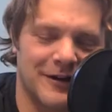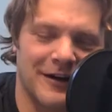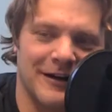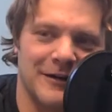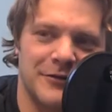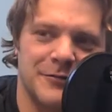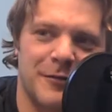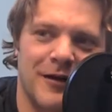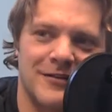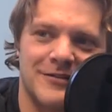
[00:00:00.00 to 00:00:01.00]
in
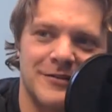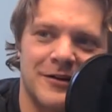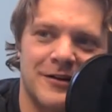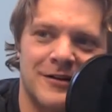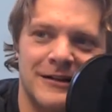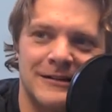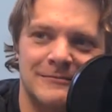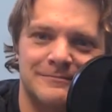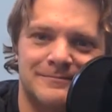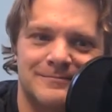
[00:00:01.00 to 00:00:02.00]
response to
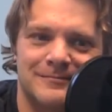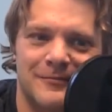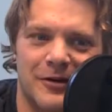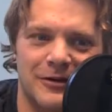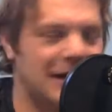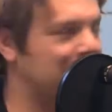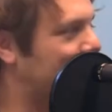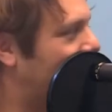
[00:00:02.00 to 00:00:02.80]
our gig